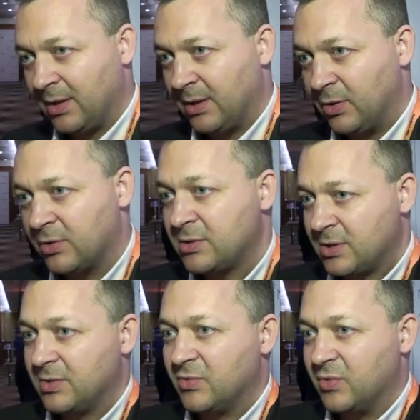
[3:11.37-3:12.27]
Not
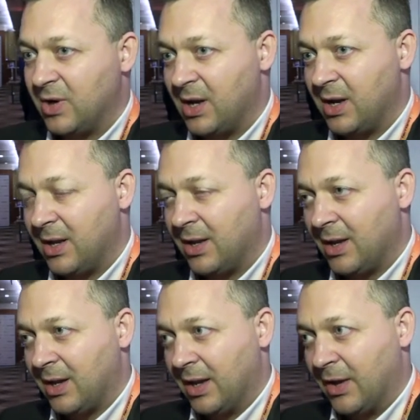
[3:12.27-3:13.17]
really
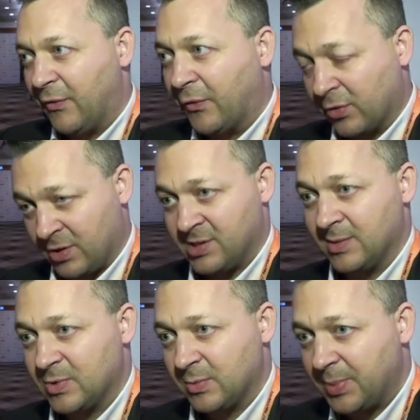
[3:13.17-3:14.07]
force
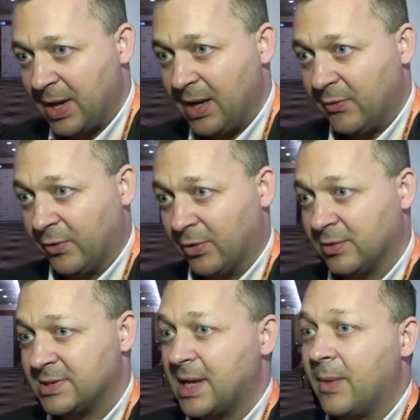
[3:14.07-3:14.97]
them to pay
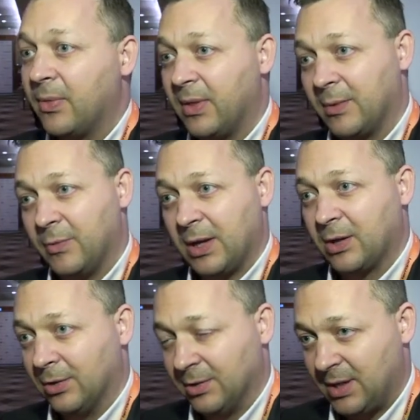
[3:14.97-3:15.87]
for something we
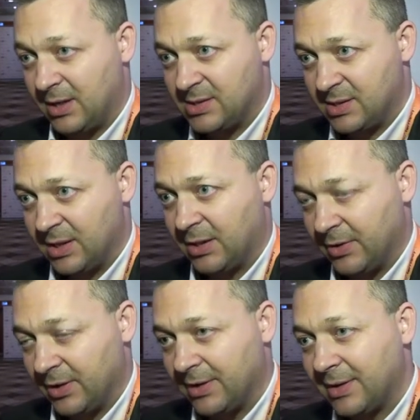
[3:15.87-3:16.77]
call
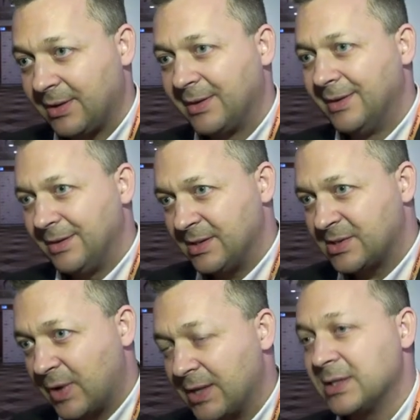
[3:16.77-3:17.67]
ancillary.
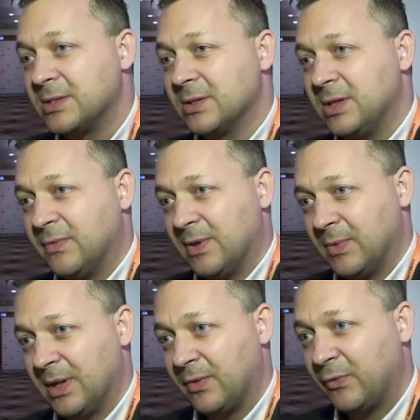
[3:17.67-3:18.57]
It's rather to give them
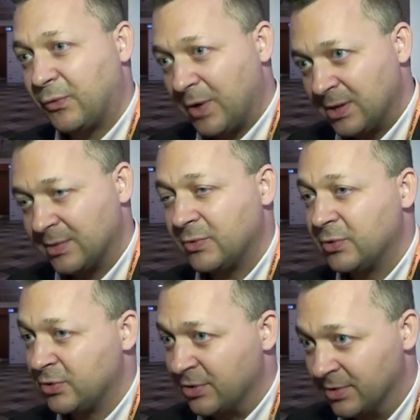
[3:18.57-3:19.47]
the freedom
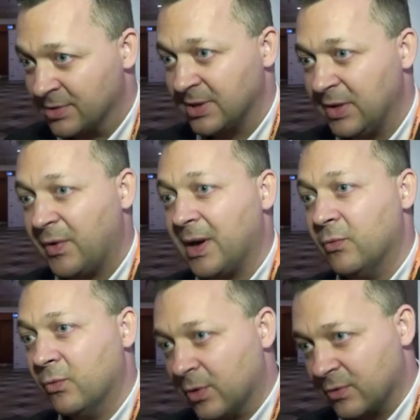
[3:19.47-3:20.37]
to choose if I
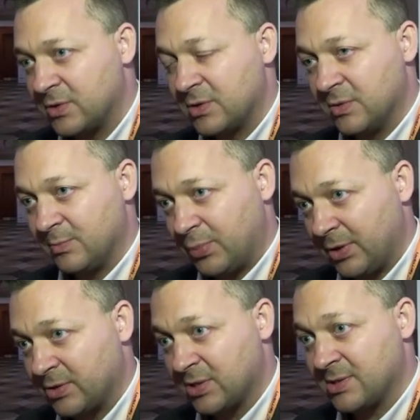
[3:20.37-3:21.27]
want to
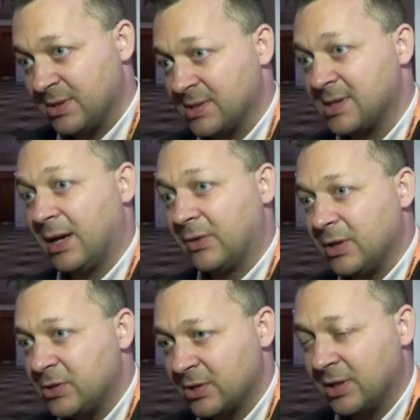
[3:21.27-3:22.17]
purchase this
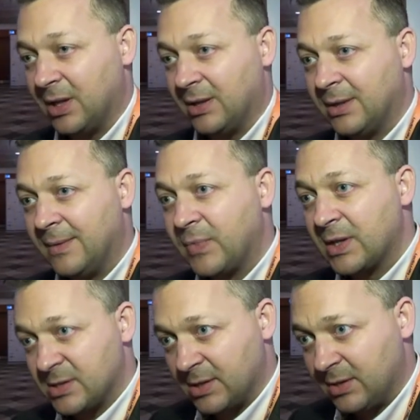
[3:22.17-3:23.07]
additional
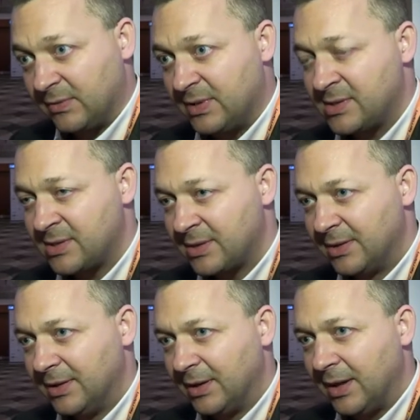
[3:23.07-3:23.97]
service
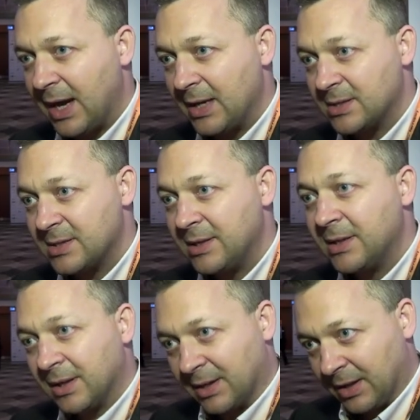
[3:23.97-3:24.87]
and
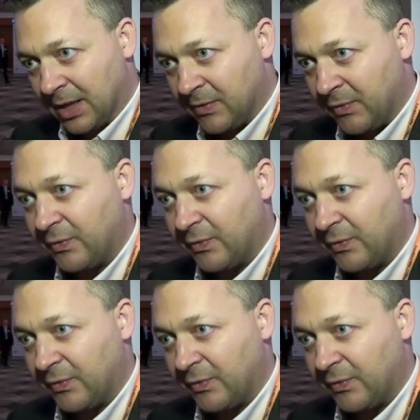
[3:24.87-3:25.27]
give